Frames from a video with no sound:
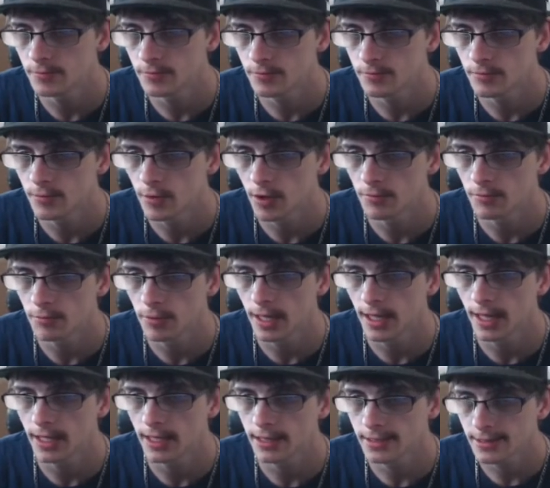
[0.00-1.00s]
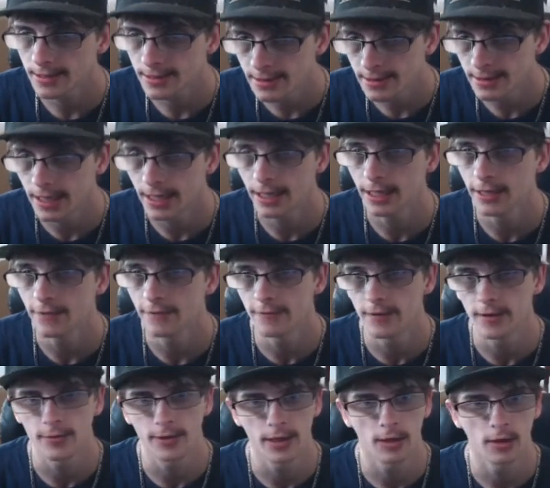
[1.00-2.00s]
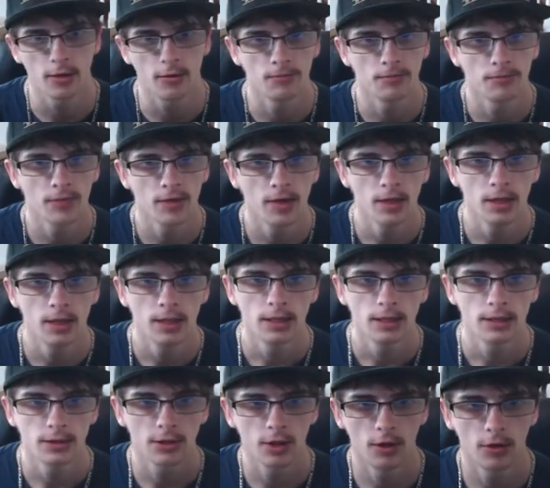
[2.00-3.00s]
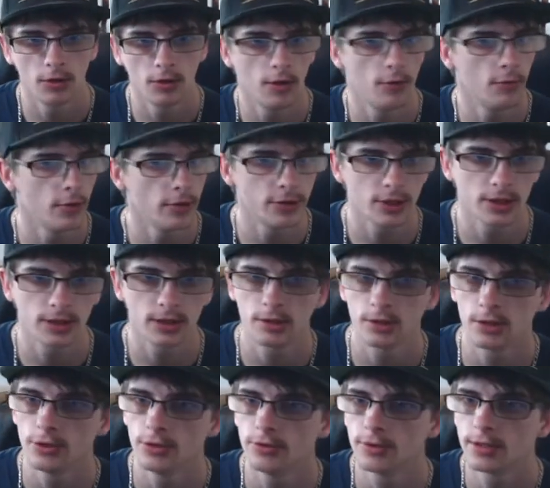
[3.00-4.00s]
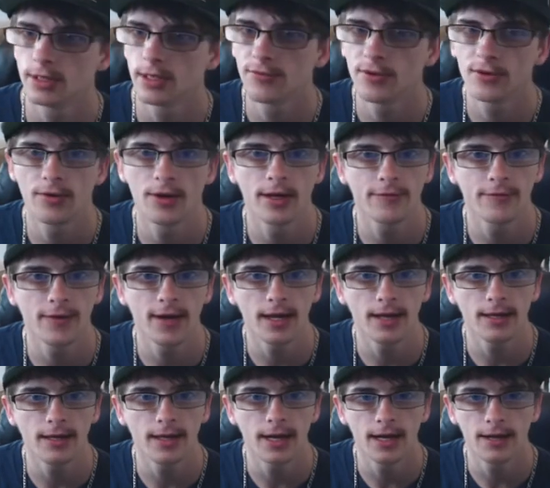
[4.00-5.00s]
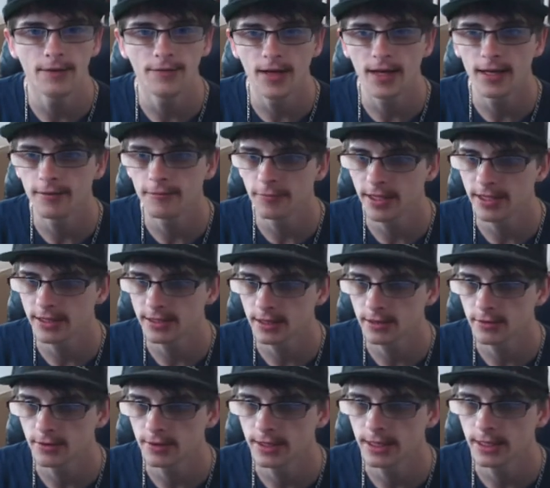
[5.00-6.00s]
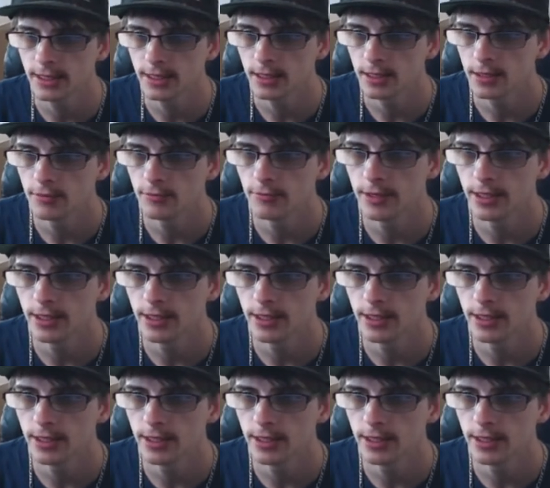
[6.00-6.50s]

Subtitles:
I want black. Save. There we go. So we'll just do something like that, and then basically we